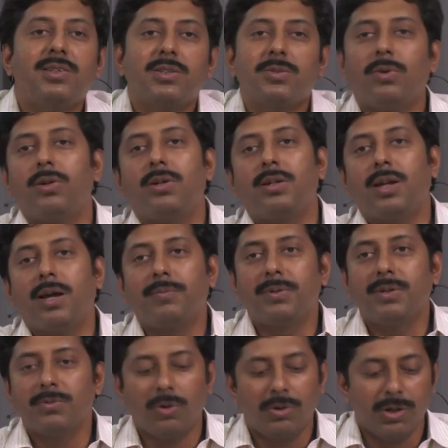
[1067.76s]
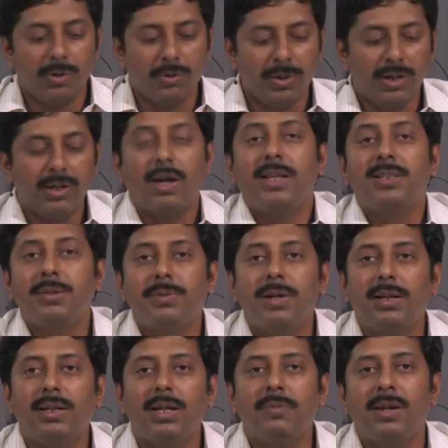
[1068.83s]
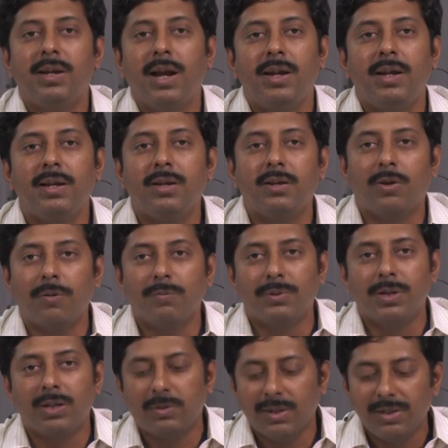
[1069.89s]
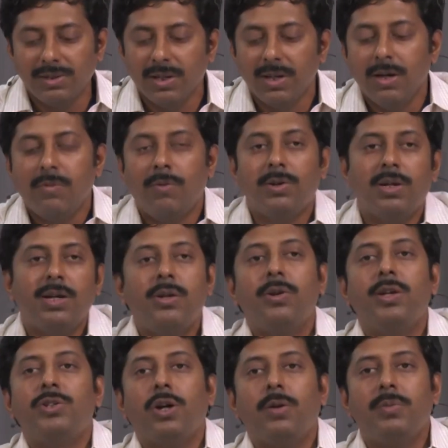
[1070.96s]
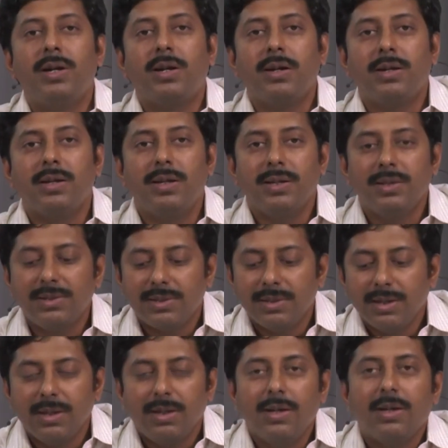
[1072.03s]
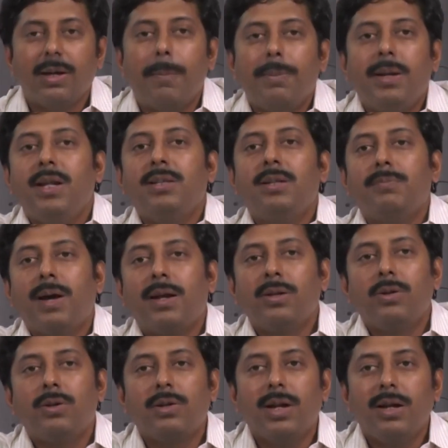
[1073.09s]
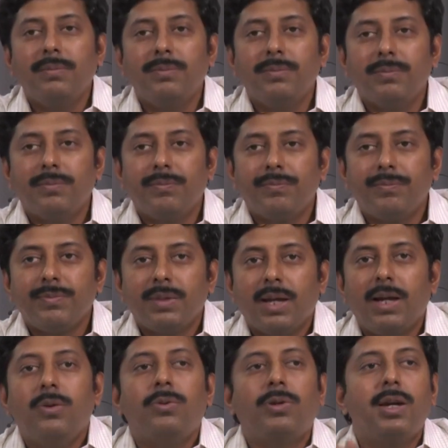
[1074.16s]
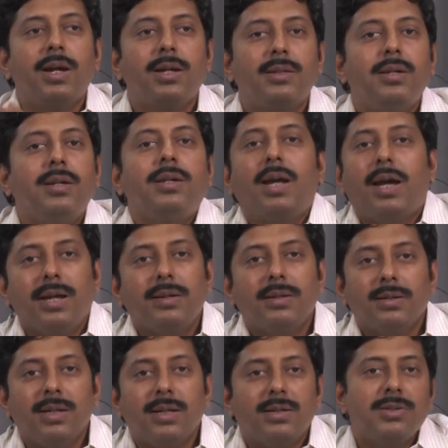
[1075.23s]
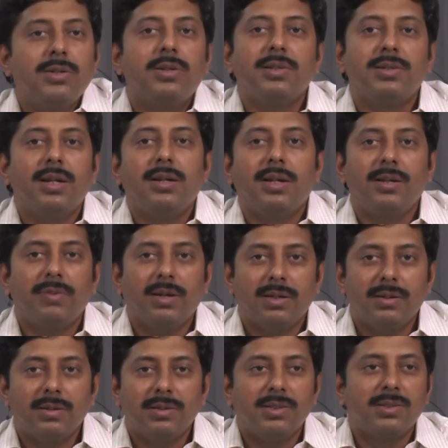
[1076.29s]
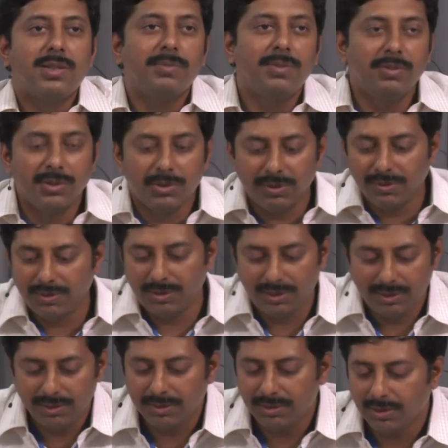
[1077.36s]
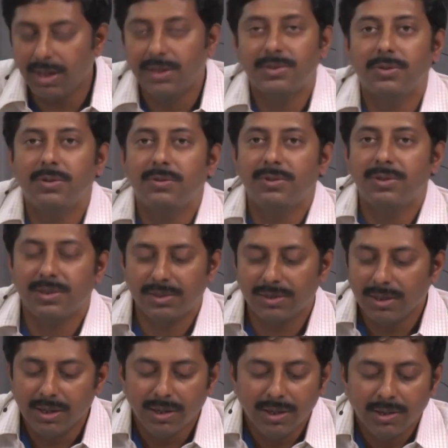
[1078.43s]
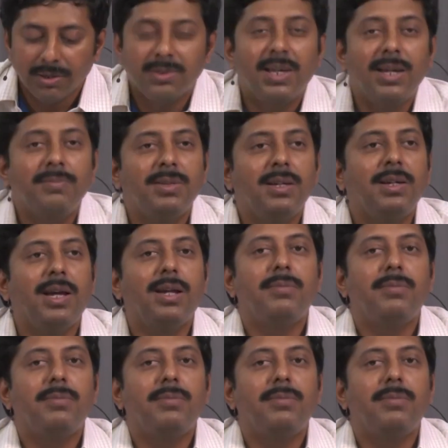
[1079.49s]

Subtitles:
is what it happens. What you are doing algebraically when adding component wise, what you are doing geometrically is completing the parallelogram and looking at the diagonal. That is your resulting vector. This is something which we have seen in high school physics. The same thing can